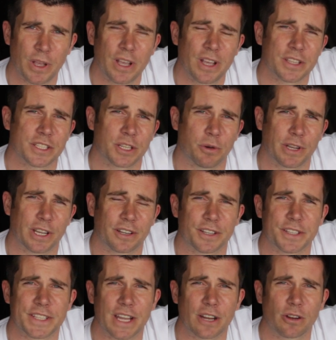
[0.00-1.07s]
so we're going to
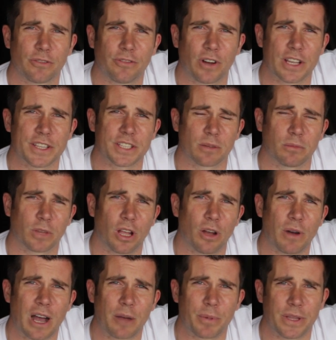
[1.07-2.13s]
sacrifice some low
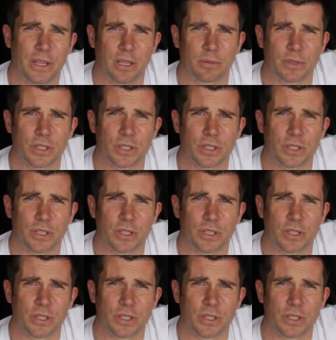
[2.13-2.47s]
RPM